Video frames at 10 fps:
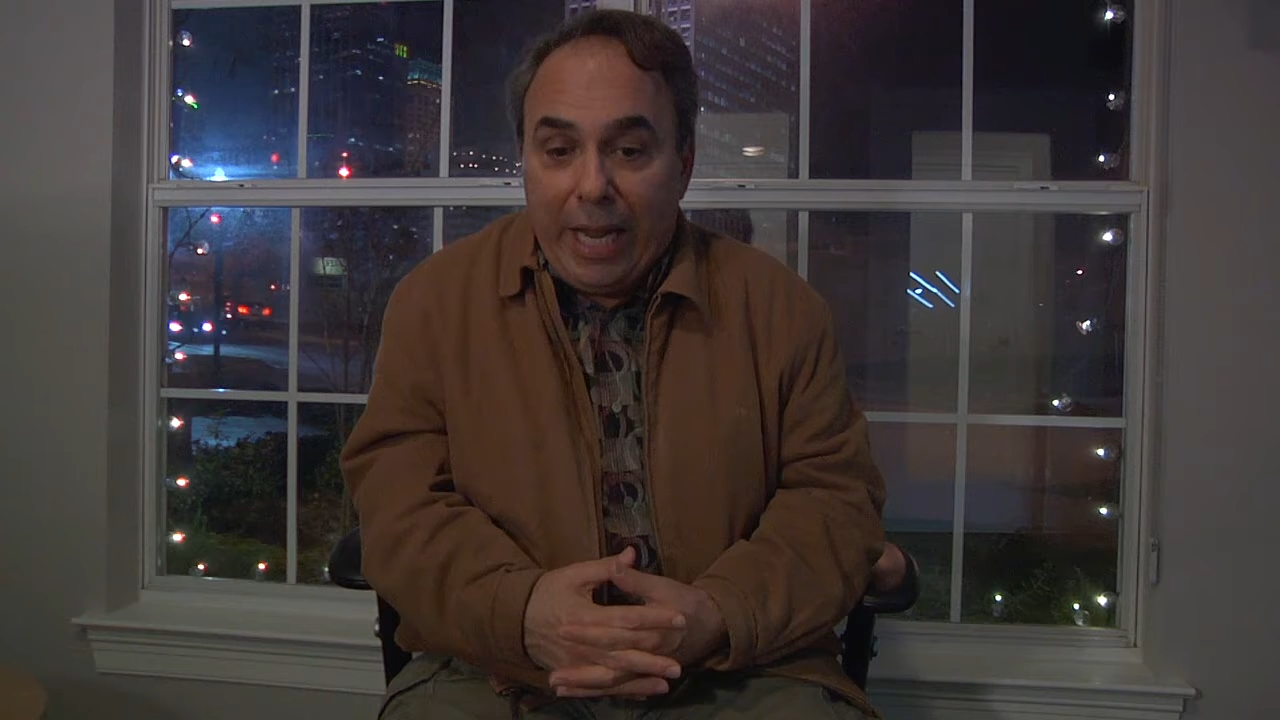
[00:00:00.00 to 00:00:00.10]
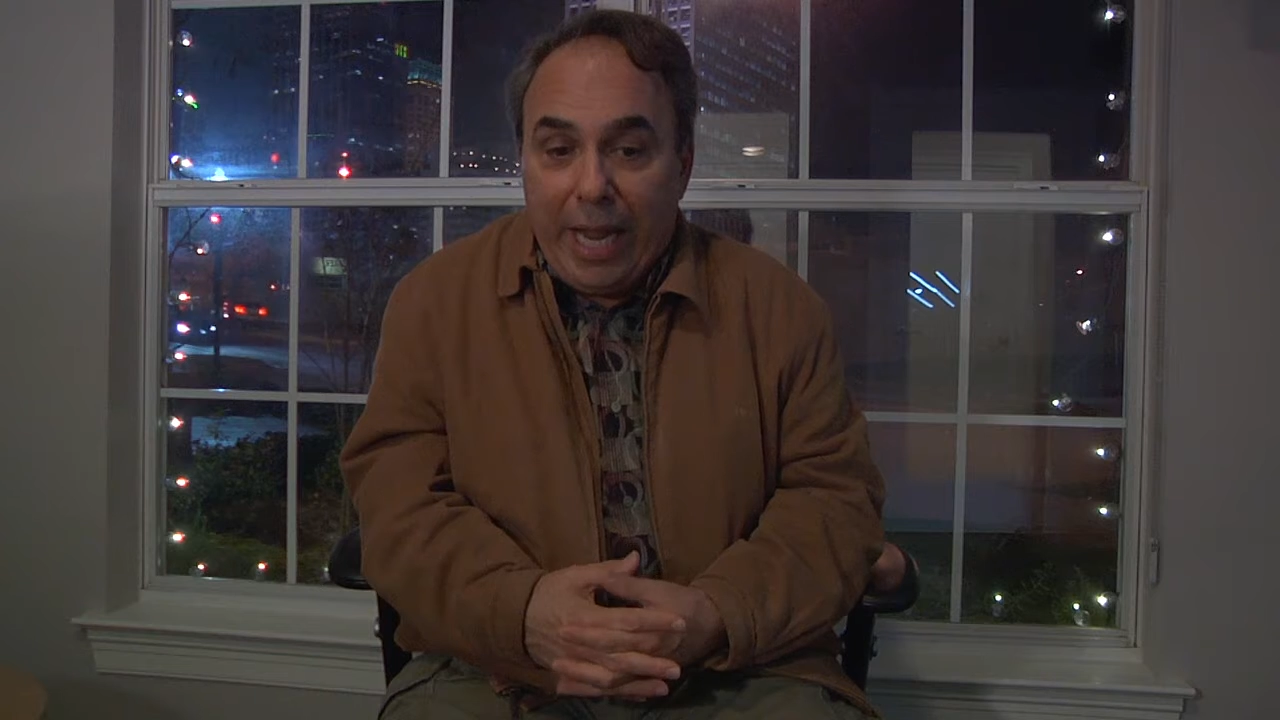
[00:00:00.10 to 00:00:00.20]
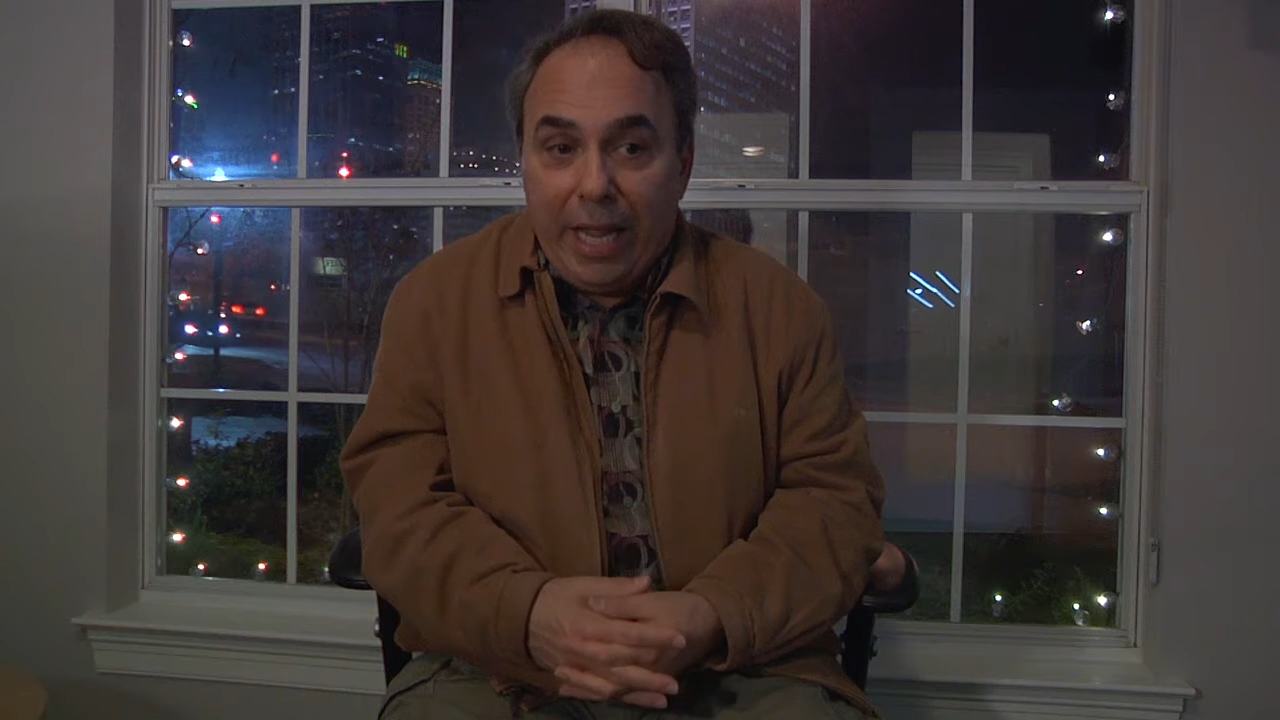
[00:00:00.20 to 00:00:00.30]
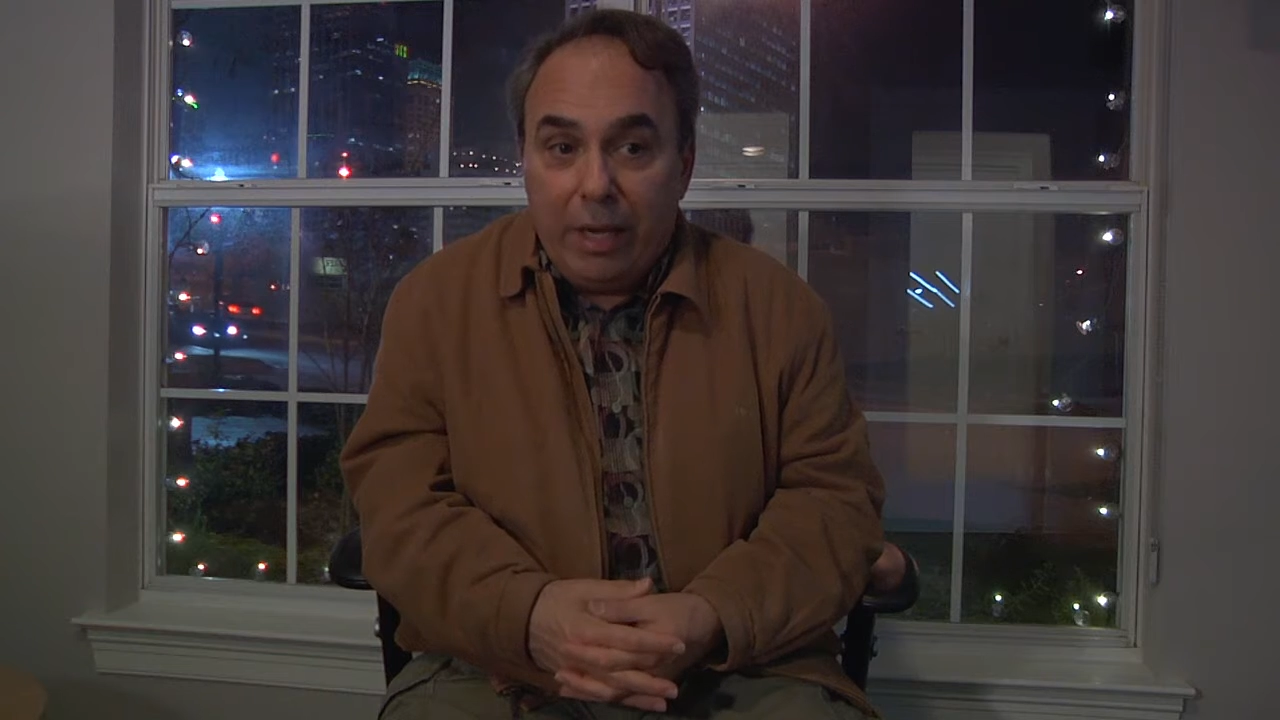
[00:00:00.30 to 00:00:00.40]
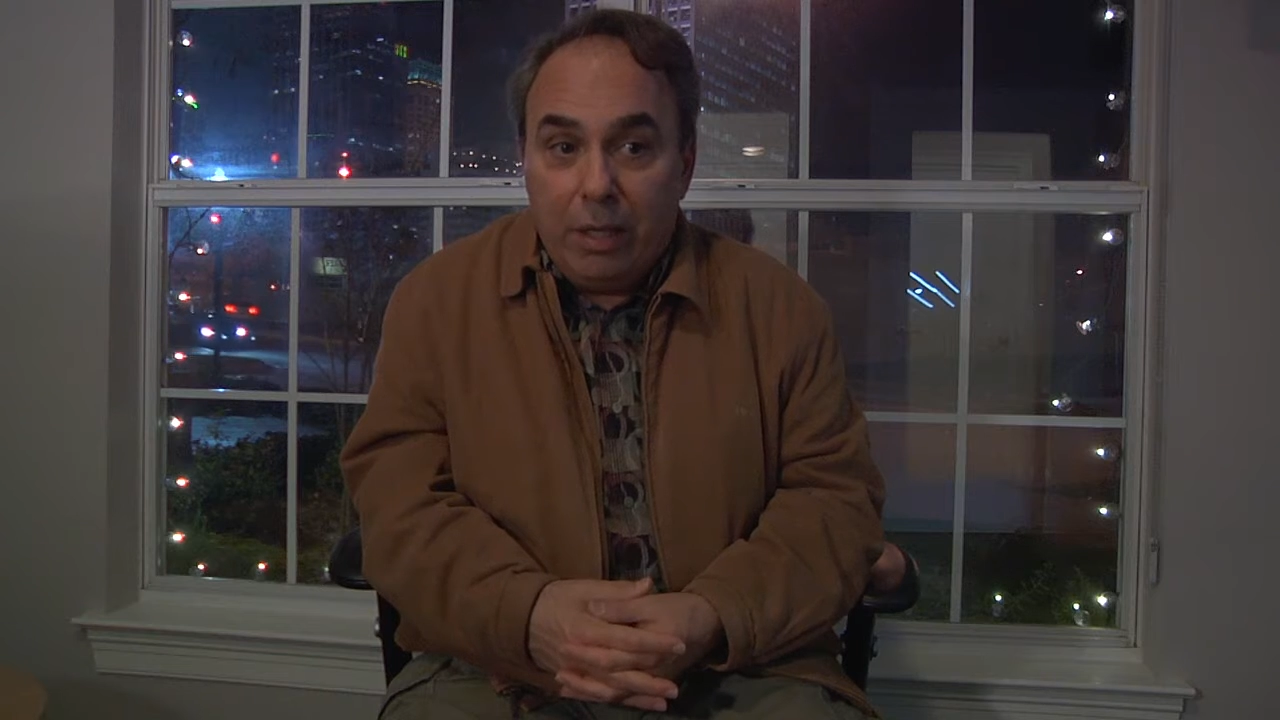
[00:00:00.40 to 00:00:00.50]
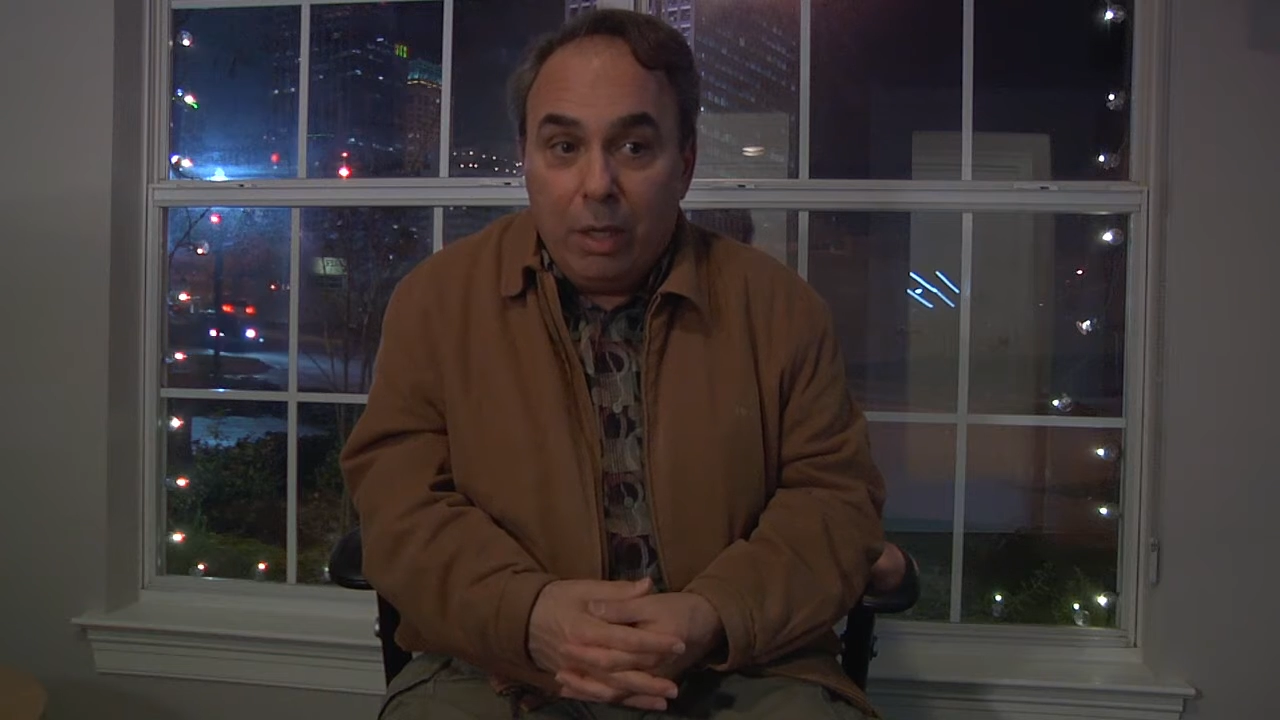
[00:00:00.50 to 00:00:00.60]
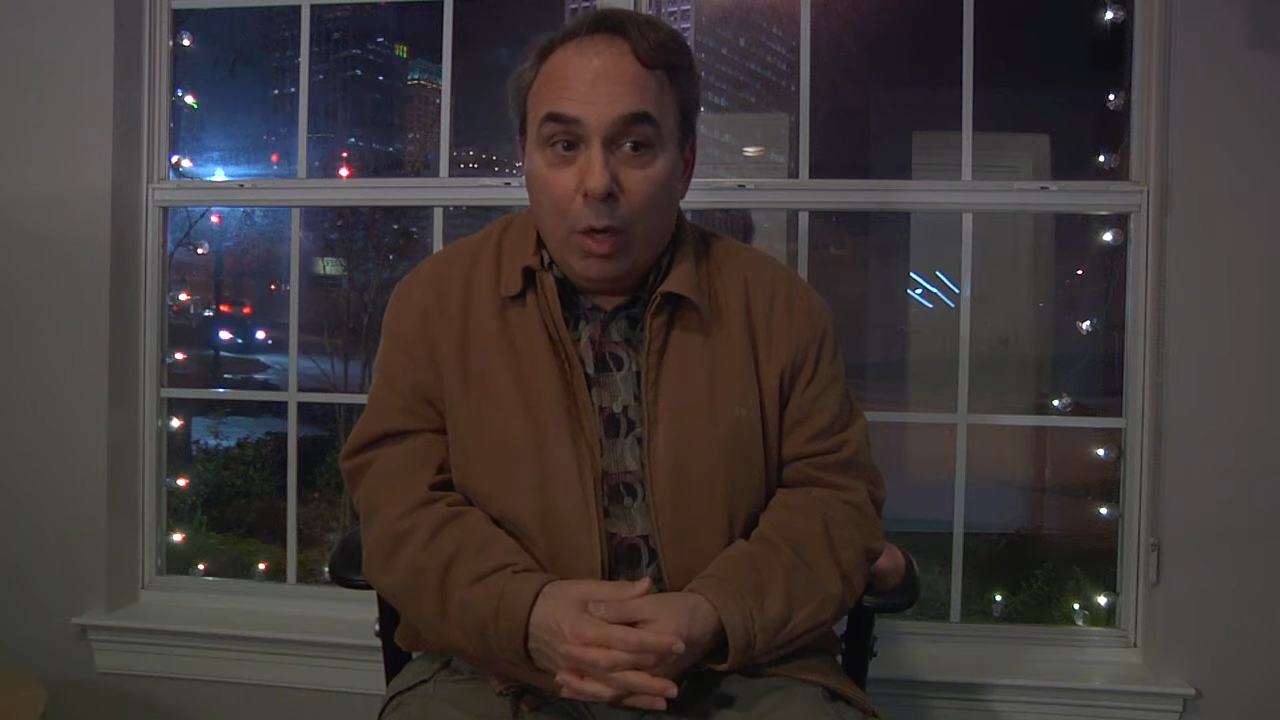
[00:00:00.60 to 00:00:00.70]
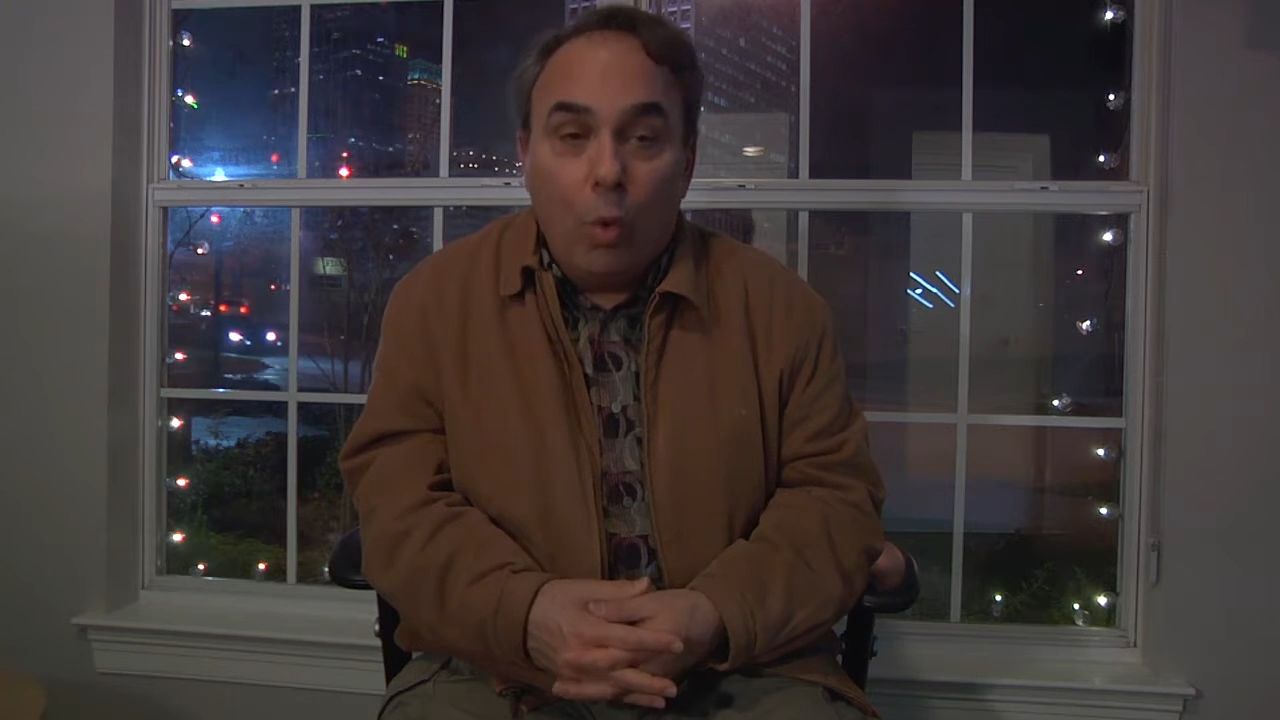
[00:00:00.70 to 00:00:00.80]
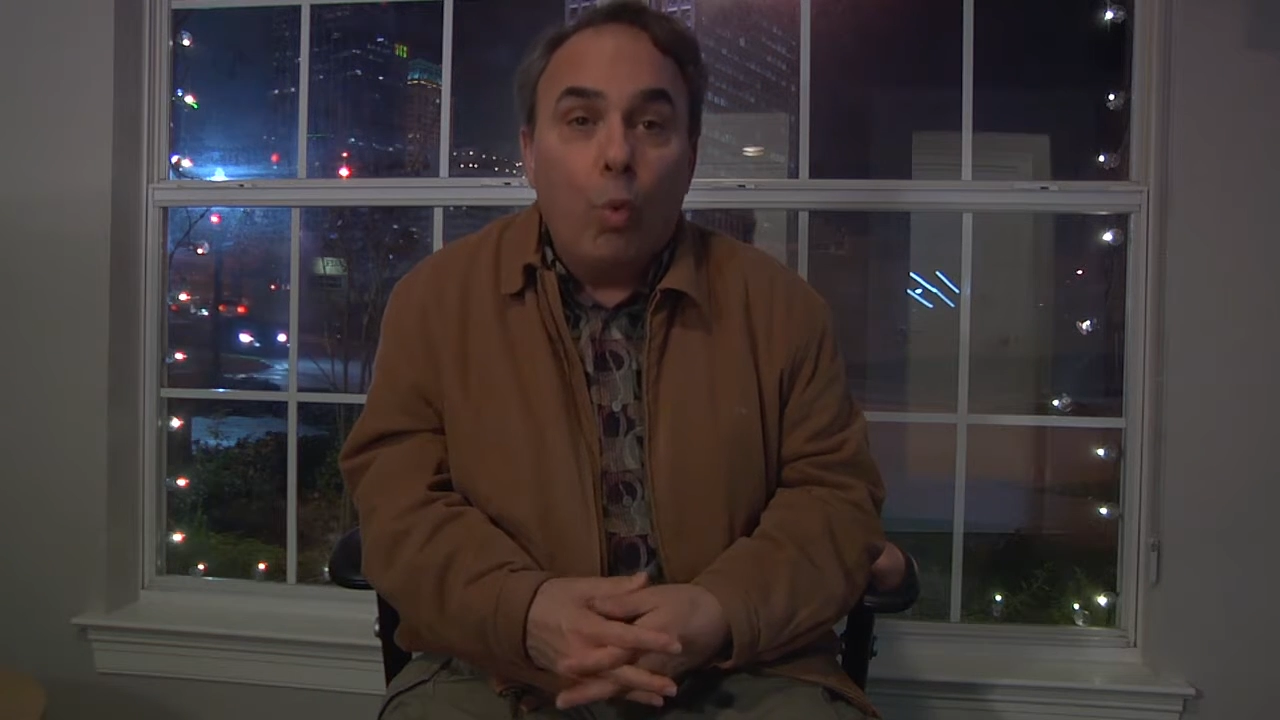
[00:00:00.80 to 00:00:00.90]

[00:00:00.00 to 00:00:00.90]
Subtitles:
and